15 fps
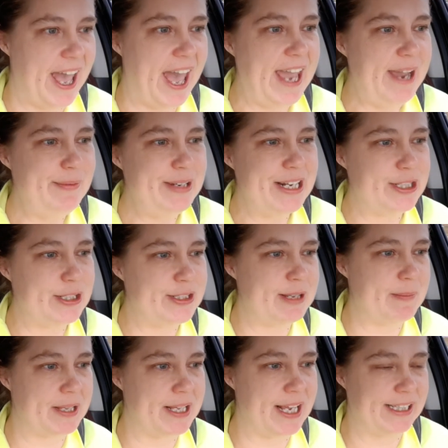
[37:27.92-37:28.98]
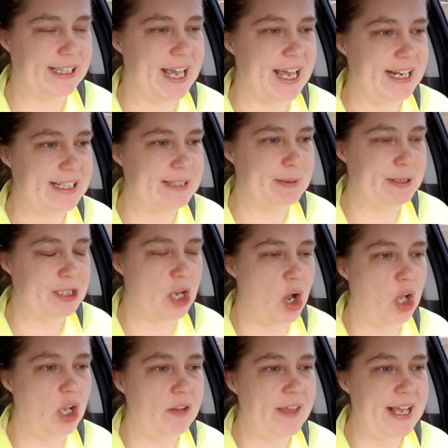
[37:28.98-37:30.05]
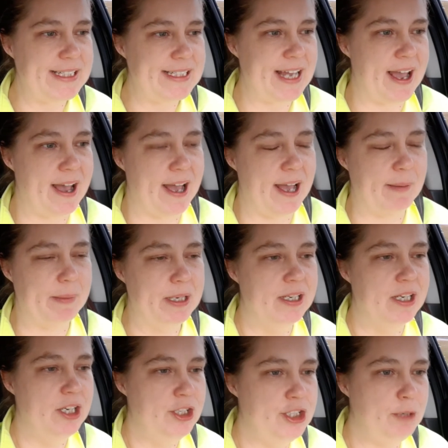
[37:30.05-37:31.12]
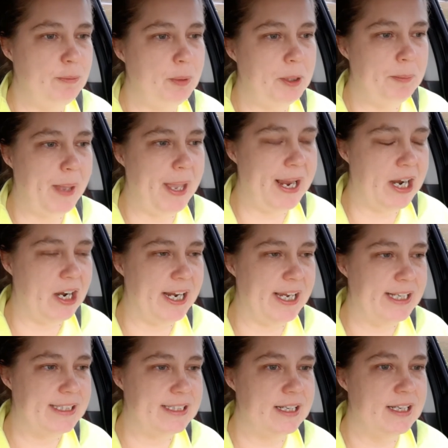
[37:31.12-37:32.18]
hate when I do something like that. I spend all that time to prepare it,